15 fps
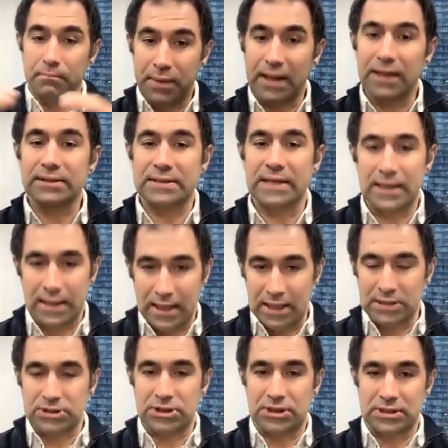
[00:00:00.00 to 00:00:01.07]
building
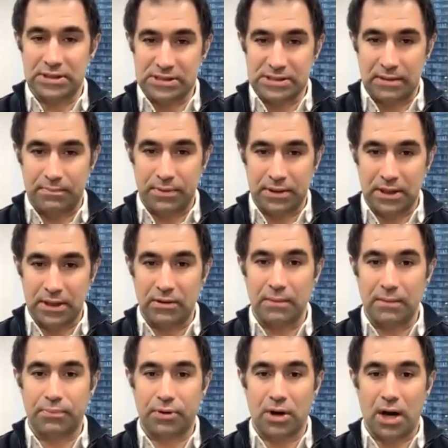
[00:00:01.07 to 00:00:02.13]

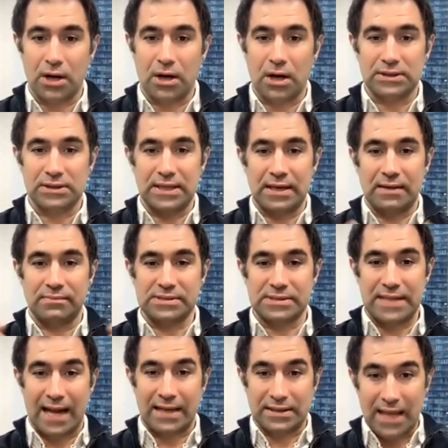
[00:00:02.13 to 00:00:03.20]
interdisciplinary product teams
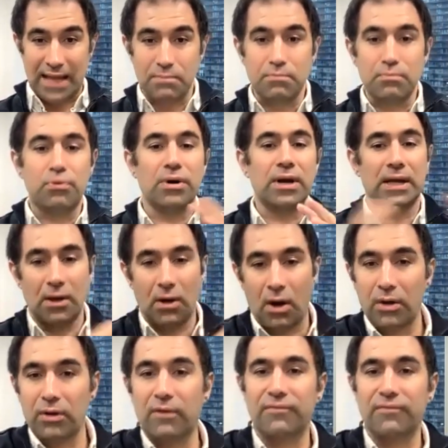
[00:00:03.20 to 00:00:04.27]
that they bring
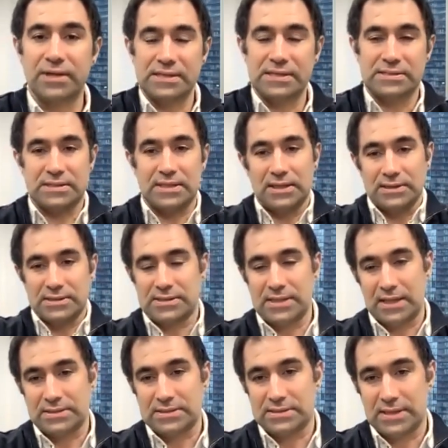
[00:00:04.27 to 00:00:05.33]
all of these skill
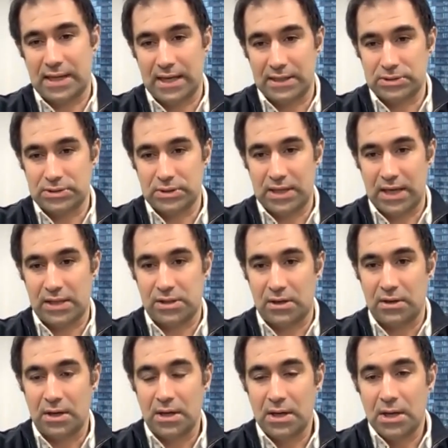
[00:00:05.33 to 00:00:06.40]
sets together.
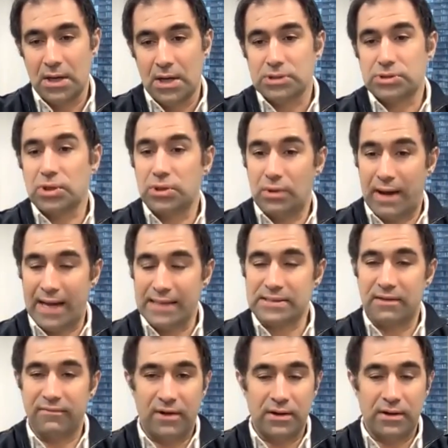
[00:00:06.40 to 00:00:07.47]
So you asked
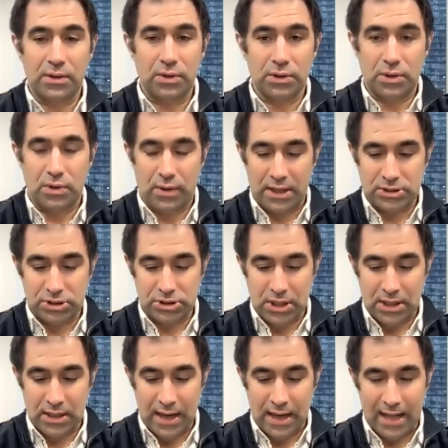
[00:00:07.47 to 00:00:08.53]
a very good
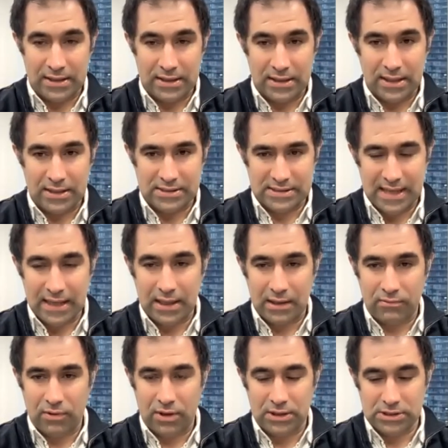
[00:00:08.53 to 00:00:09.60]
question. And the
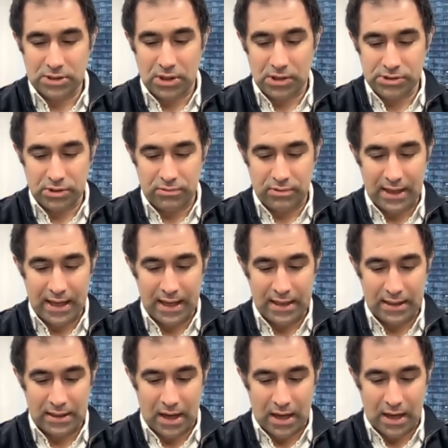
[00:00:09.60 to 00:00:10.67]
second one is also
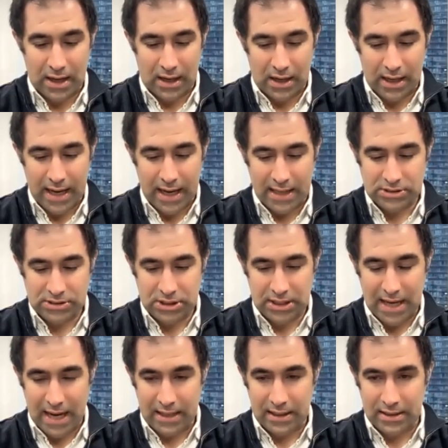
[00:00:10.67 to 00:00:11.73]
related. I answered
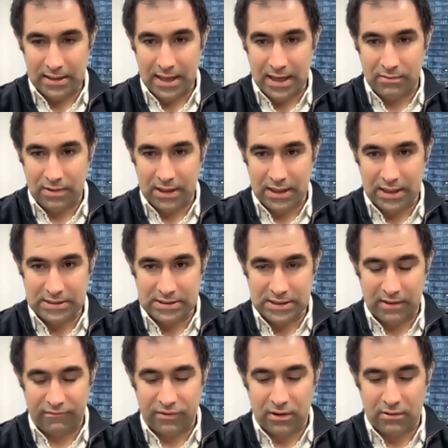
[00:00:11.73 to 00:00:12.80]
that, and then we can
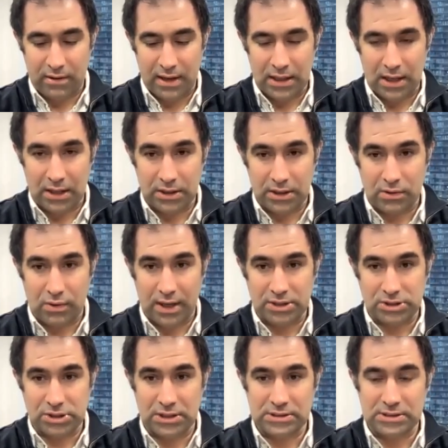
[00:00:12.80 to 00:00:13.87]
see if there are any other
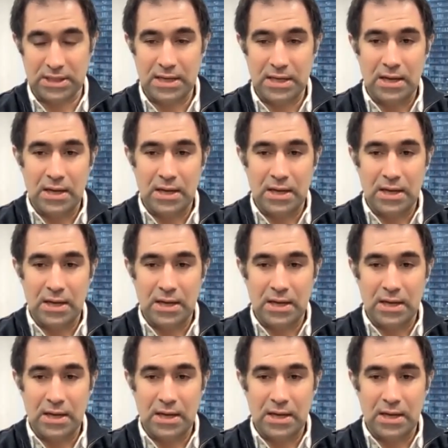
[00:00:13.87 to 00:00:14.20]
questions.